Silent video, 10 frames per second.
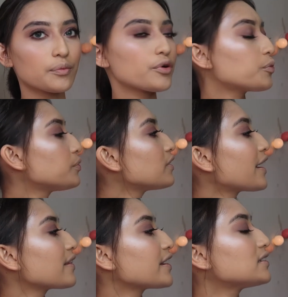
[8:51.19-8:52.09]
purple
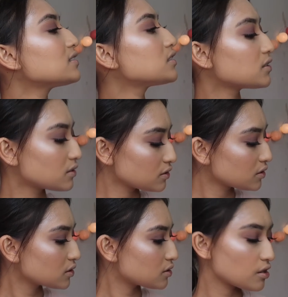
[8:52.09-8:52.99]
highlight.
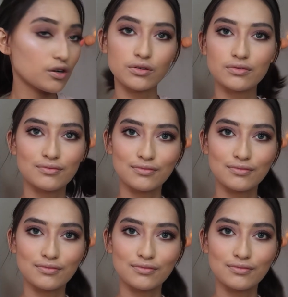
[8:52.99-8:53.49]
So